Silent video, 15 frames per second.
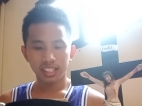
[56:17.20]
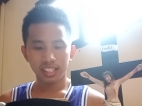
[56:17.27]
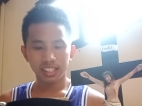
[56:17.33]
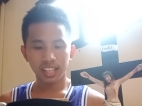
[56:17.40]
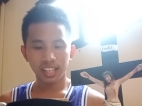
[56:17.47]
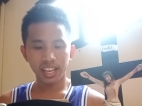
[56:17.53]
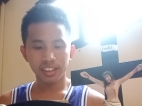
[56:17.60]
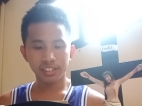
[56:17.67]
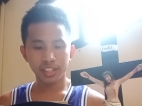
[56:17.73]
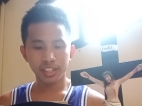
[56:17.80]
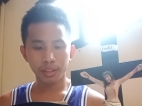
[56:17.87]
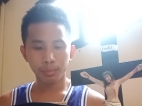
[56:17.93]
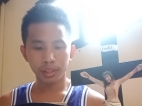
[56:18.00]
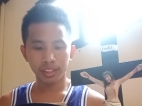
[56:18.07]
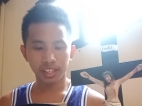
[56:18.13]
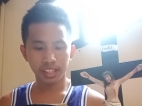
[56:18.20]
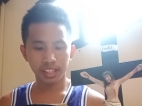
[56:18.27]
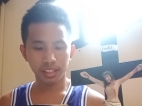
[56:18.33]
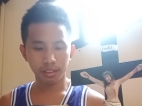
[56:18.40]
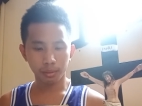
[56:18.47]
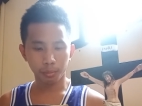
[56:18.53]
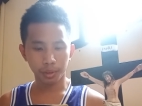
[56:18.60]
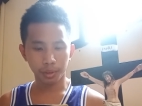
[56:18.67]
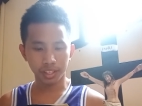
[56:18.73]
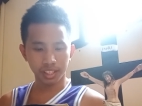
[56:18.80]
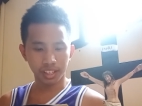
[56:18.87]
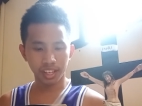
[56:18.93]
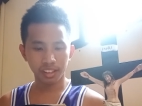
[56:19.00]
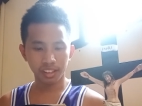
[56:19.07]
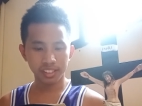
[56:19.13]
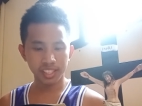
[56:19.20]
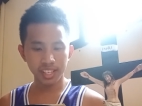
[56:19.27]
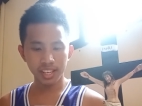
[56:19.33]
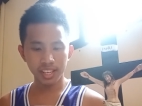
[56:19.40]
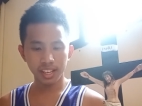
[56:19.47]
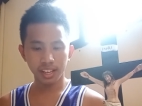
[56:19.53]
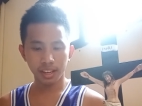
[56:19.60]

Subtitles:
innocent with the guilty?